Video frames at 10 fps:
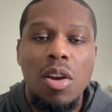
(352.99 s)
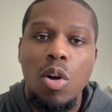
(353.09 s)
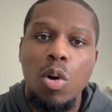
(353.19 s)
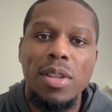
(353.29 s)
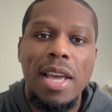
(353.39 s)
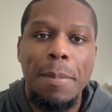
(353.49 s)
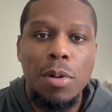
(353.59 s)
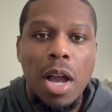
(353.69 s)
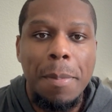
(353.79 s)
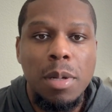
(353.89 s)
on that
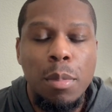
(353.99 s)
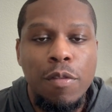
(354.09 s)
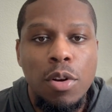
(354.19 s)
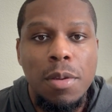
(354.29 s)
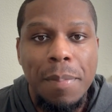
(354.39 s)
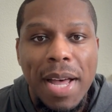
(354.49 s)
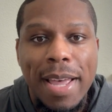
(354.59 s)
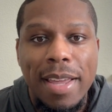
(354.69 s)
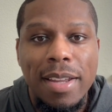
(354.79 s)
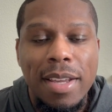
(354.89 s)
property before you buy
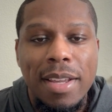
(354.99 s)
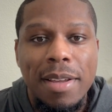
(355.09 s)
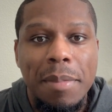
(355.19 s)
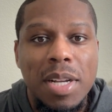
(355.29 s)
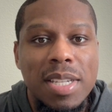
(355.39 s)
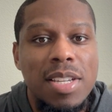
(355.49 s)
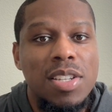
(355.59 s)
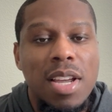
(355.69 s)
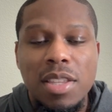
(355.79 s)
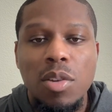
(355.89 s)
it. Because there's
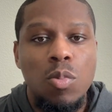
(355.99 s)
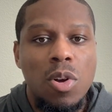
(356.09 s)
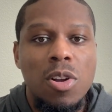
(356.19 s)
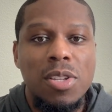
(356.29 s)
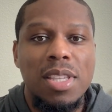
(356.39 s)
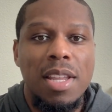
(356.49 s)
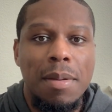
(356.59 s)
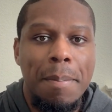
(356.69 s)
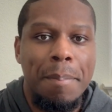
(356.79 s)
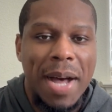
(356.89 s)
nothing worse
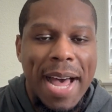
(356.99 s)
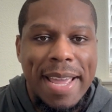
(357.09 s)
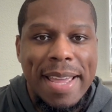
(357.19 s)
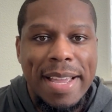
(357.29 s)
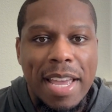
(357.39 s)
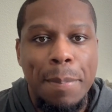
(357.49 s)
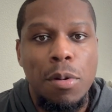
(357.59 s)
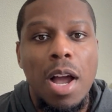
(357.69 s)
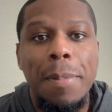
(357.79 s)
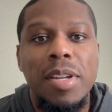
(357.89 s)
than buying a
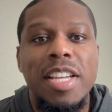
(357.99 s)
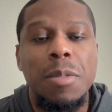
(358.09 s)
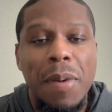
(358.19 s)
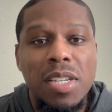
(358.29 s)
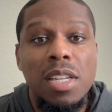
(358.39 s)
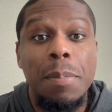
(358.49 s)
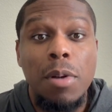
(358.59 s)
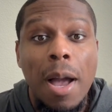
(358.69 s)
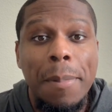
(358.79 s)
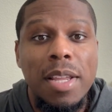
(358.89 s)
property, especially a
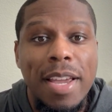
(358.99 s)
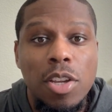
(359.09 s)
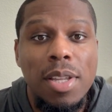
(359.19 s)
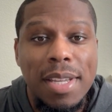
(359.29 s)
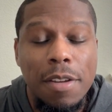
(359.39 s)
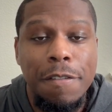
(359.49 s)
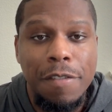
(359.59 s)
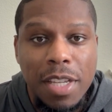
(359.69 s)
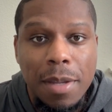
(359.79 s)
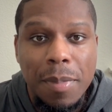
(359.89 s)
property that you're looking to
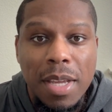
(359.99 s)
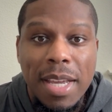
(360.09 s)
flip.